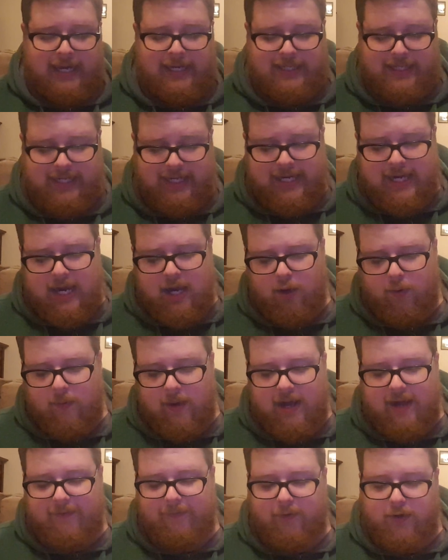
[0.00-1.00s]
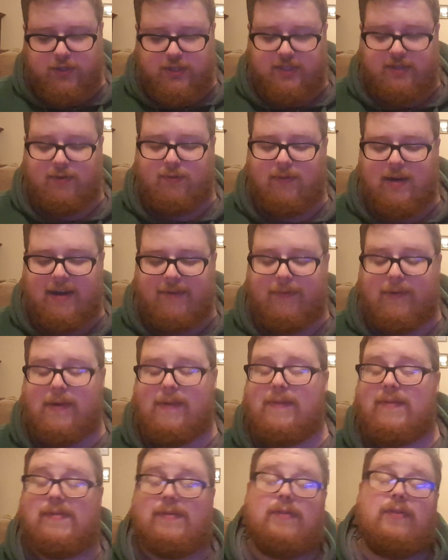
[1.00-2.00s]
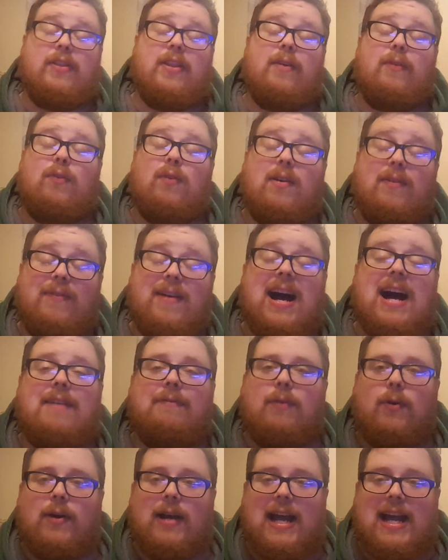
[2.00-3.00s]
and DIY versus the Revival